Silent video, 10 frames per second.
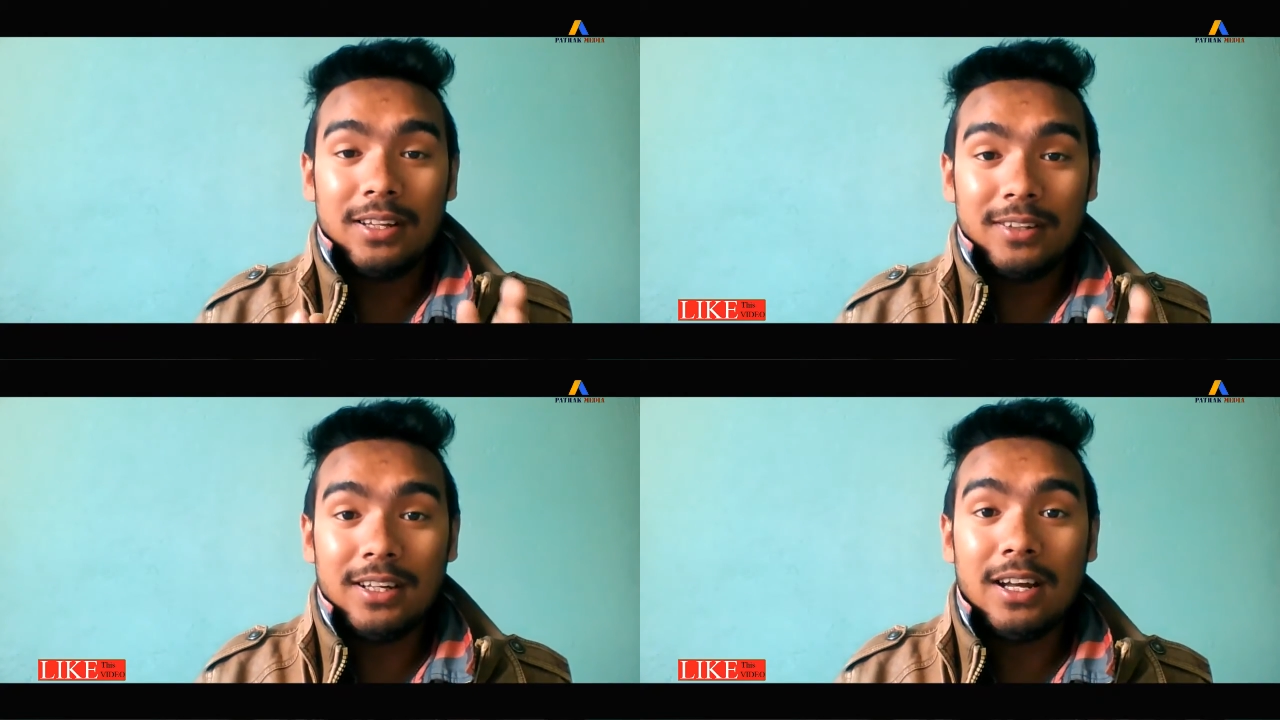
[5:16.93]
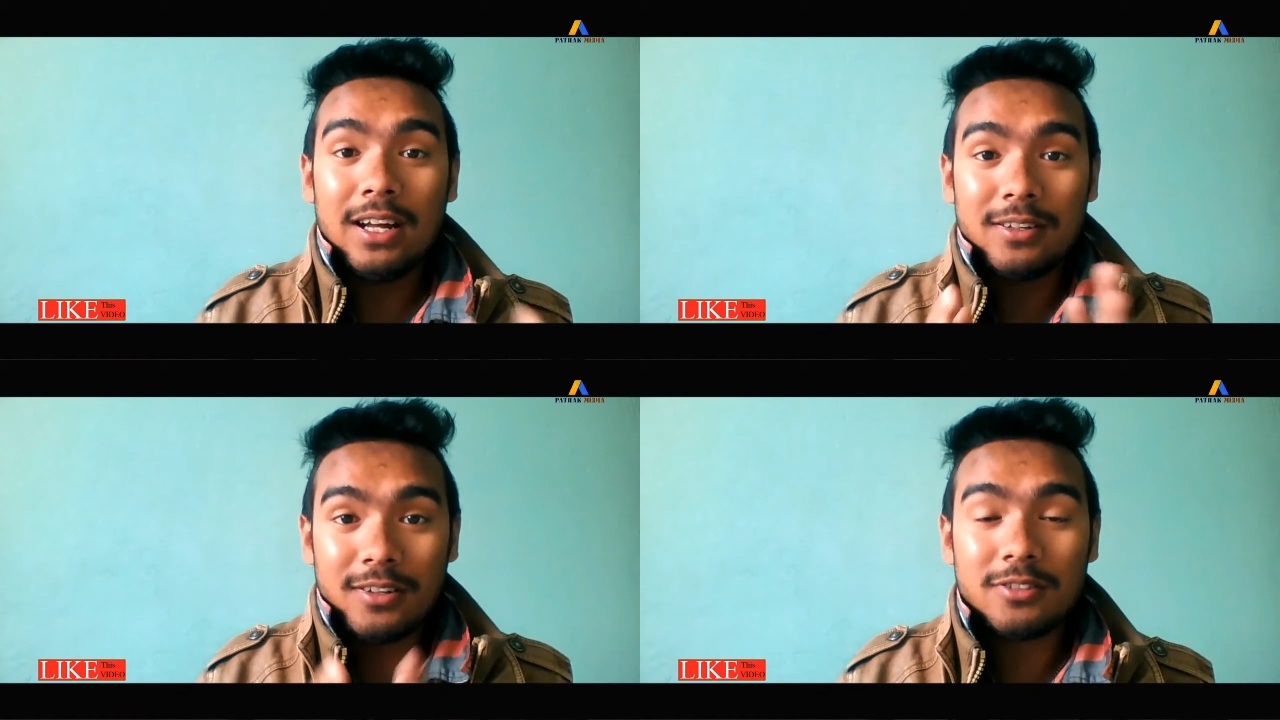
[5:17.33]
they
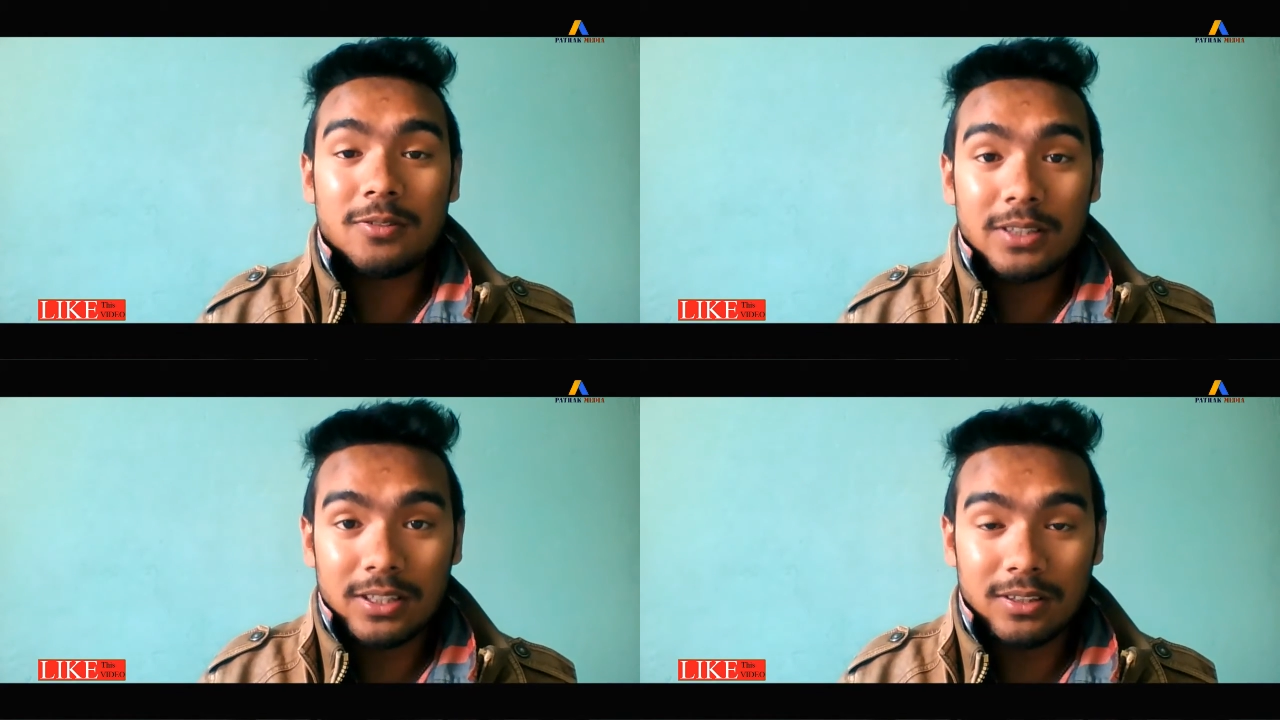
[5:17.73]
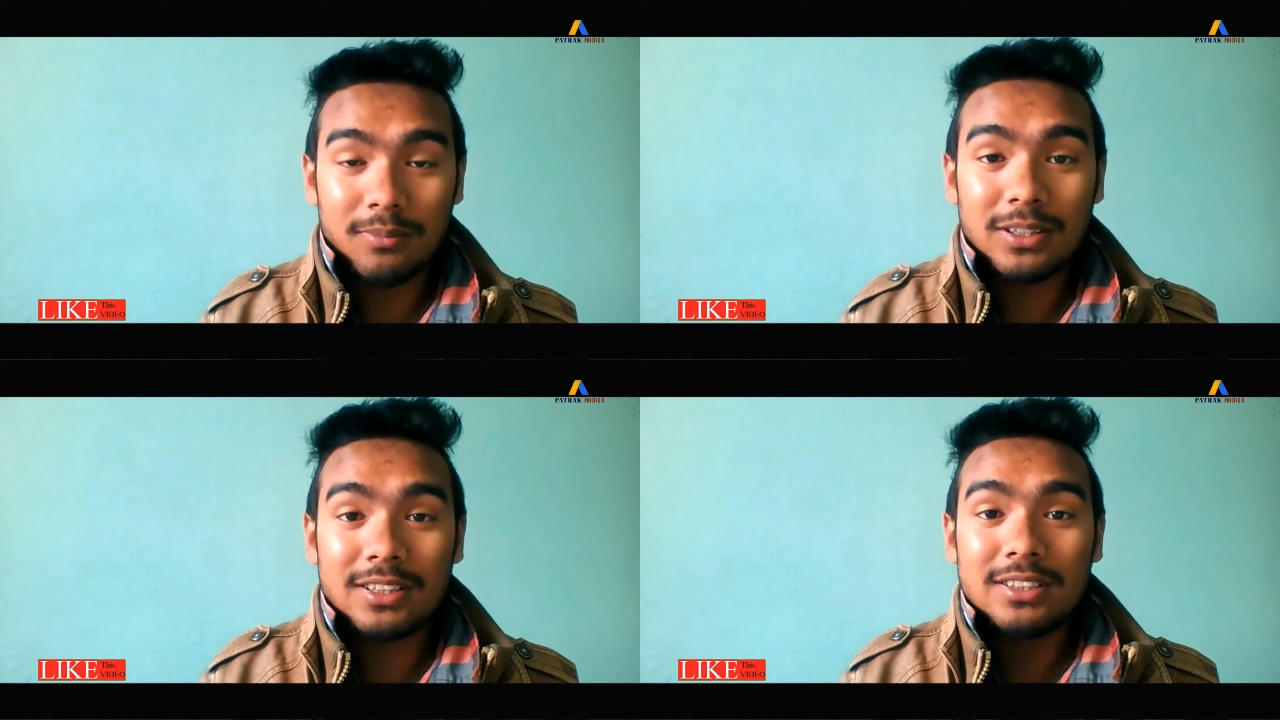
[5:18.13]
are not real
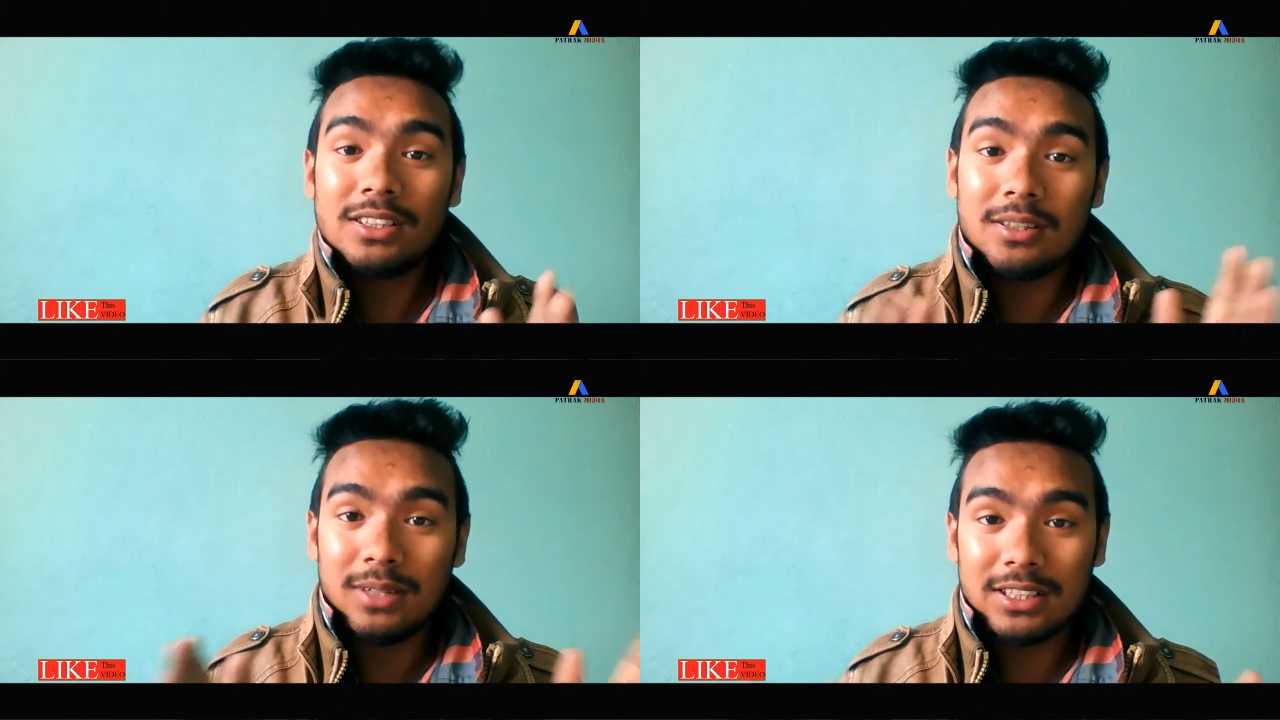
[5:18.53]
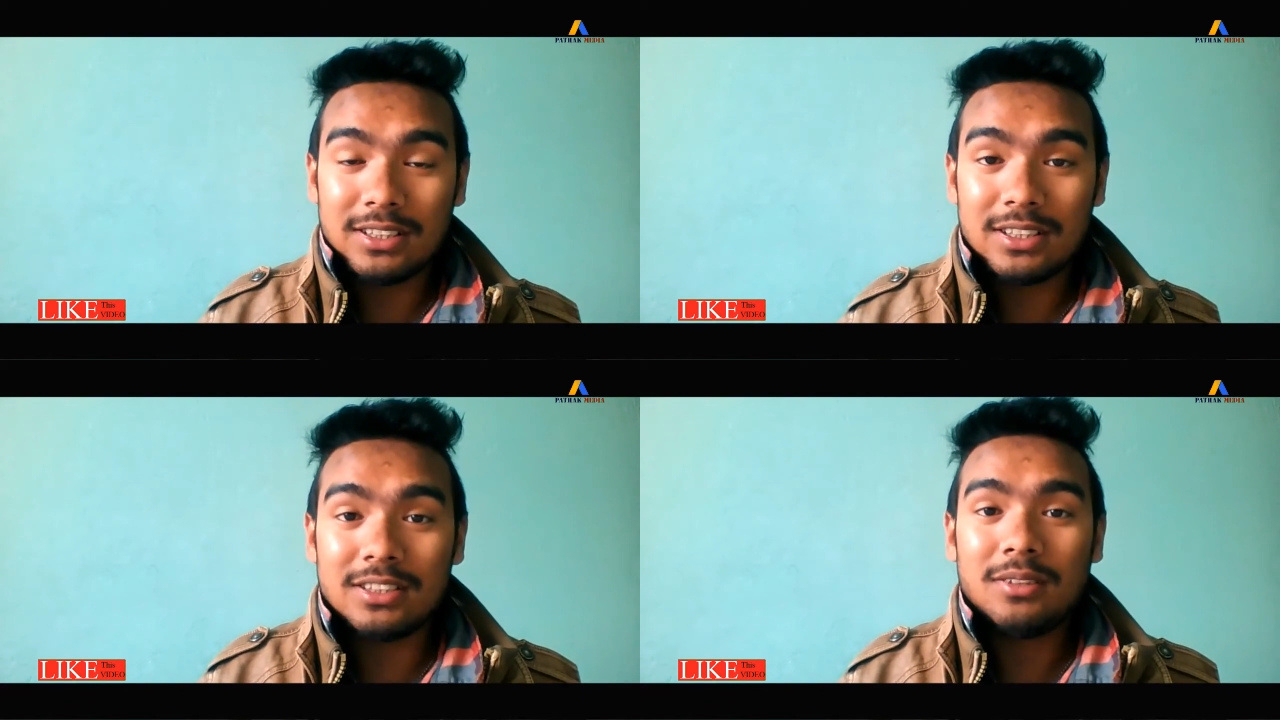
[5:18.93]
because GTA Vice
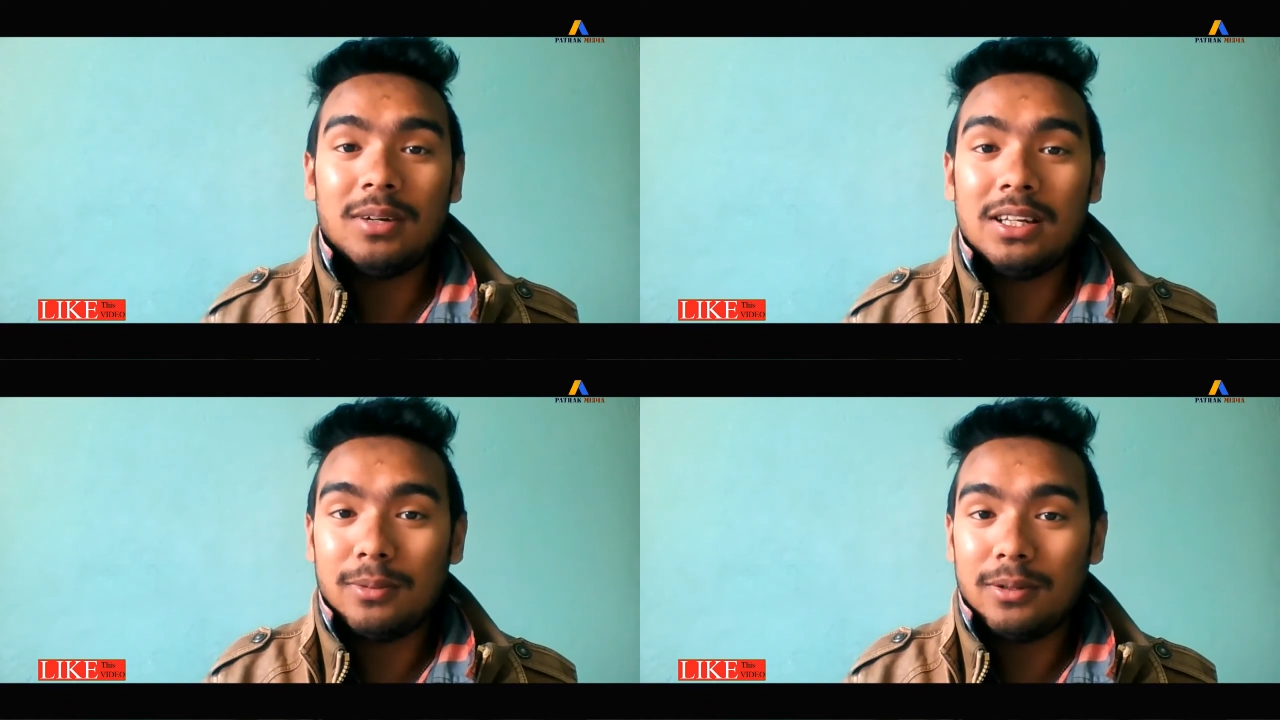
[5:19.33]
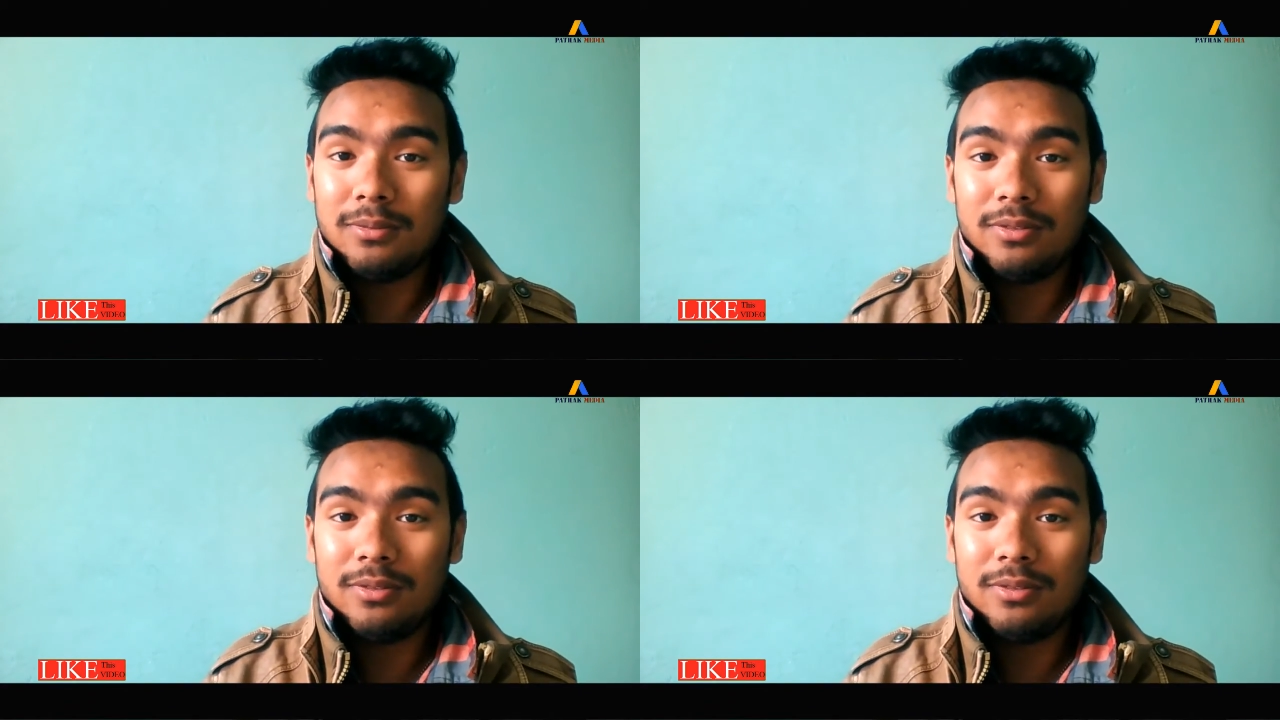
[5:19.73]
City is available